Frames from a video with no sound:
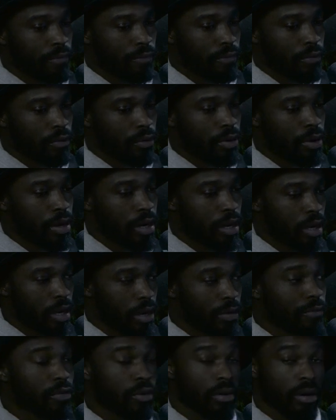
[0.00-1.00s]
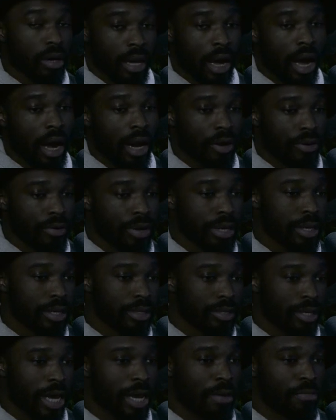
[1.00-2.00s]
For a, for a concrete
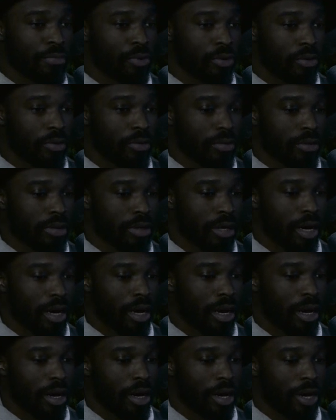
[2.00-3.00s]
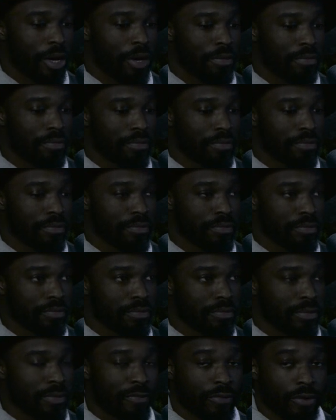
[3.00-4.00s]
example, um,
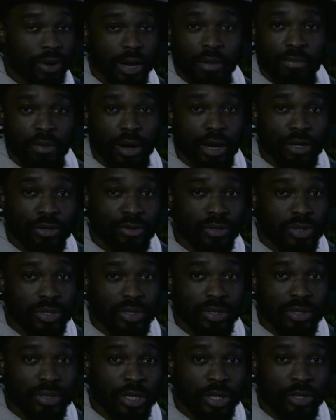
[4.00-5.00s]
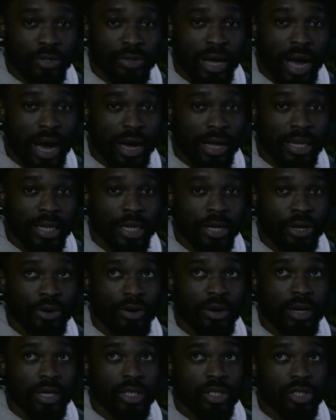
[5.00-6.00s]
for anybody who's still not
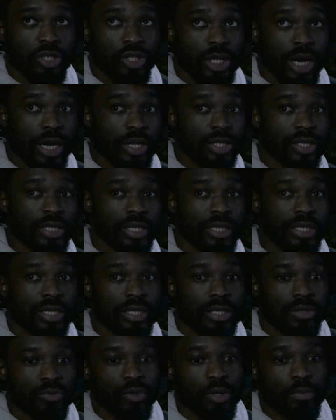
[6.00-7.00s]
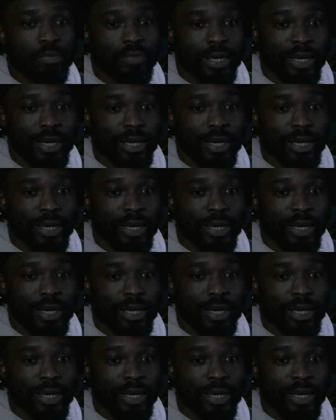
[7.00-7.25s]
clear, justice would